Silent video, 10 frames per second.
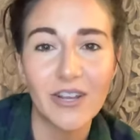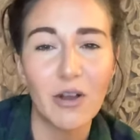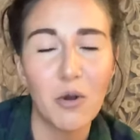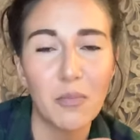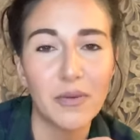I
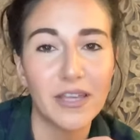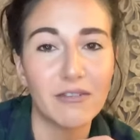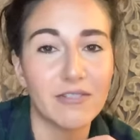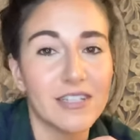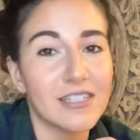hope
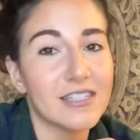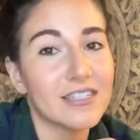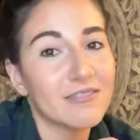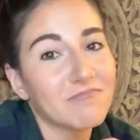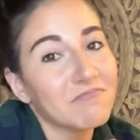it
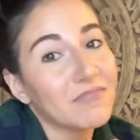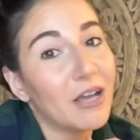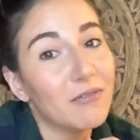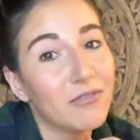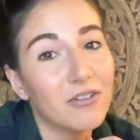was
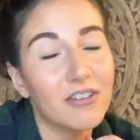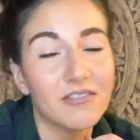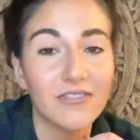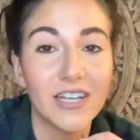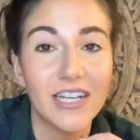helpful
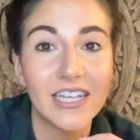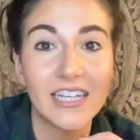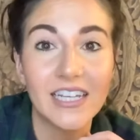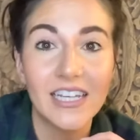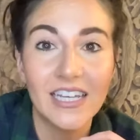and
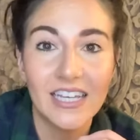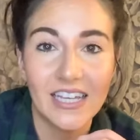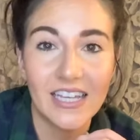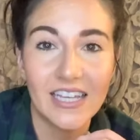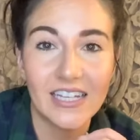fun
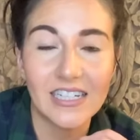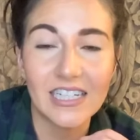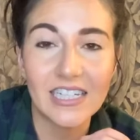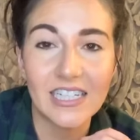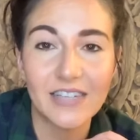
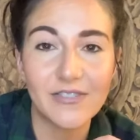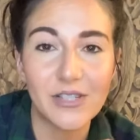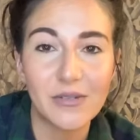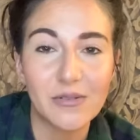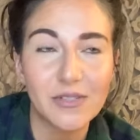and gives
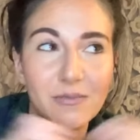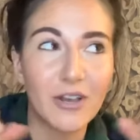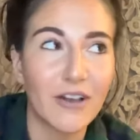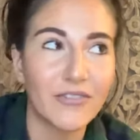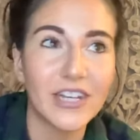you some
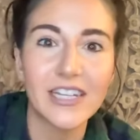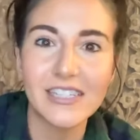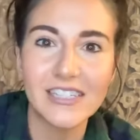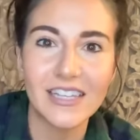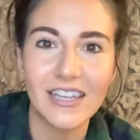
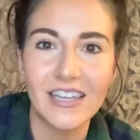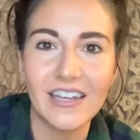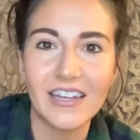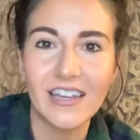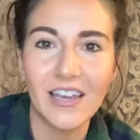confidence
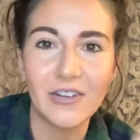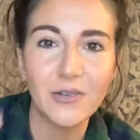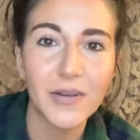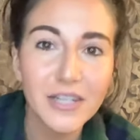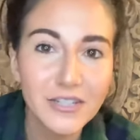in a
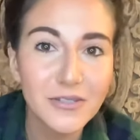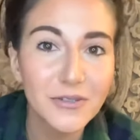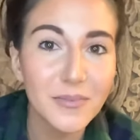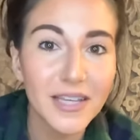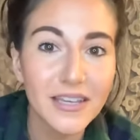new way to do
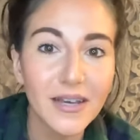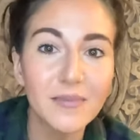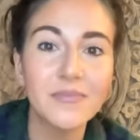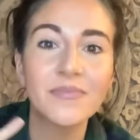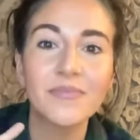your makeup
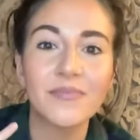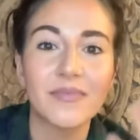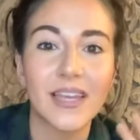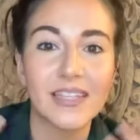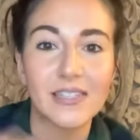
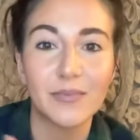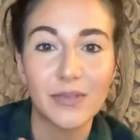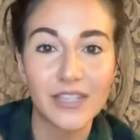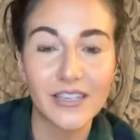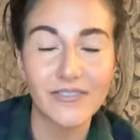that ends up
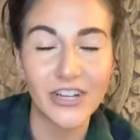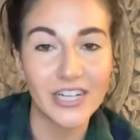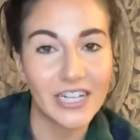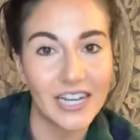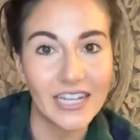looking
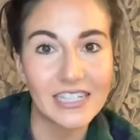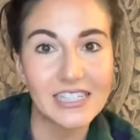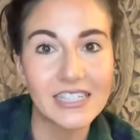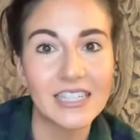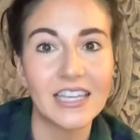very
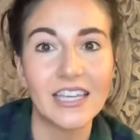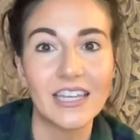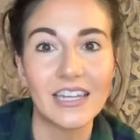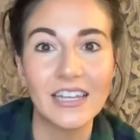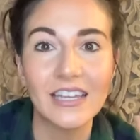nice
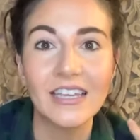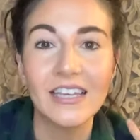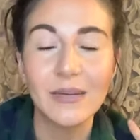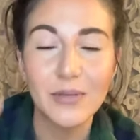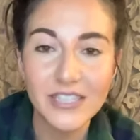and
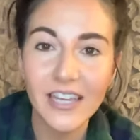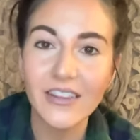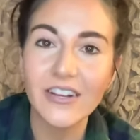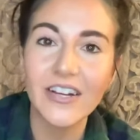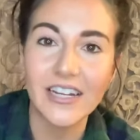put
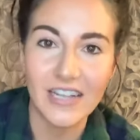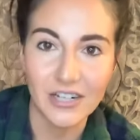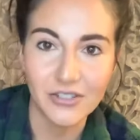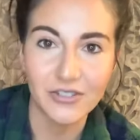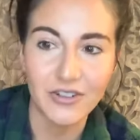together and
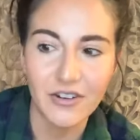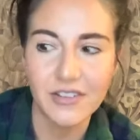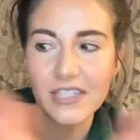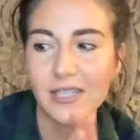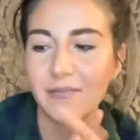natural all
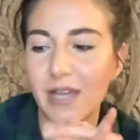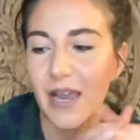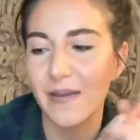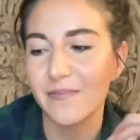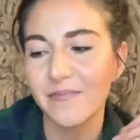at the same
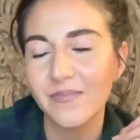time.